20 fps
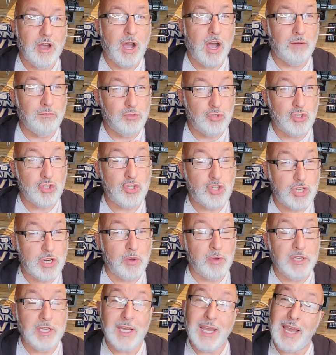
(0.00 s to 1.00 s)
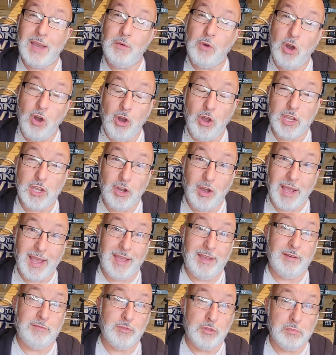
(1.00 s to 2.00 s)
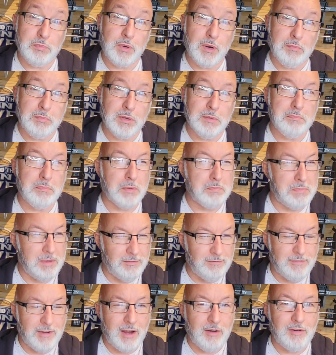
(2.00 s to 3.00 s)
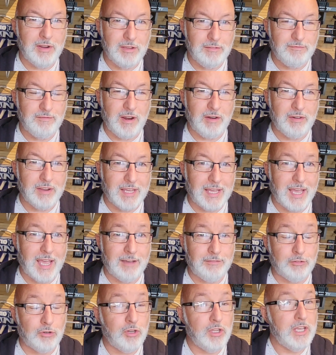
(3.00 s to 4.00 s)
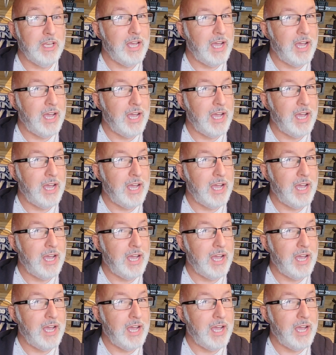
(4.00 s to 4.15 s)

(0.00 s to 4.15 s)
I'm just showing you how I got out of the problem, but be very, very careful.